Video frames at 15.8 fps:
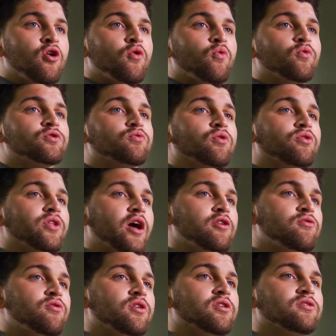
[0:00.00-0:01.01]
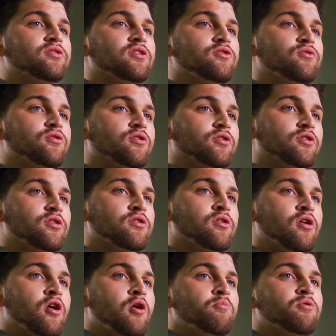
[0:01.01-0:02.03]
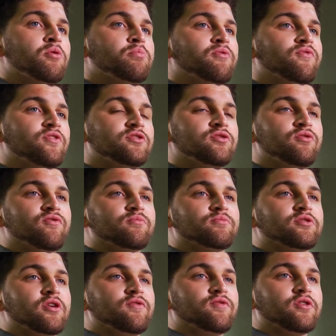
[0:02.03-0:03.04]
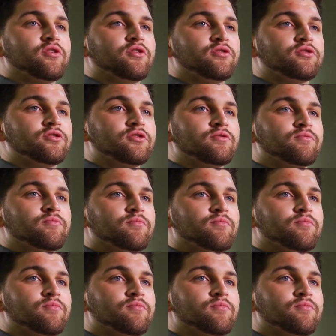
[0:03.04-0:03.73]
which will allow you to continue cooking but prevents you from saving energy.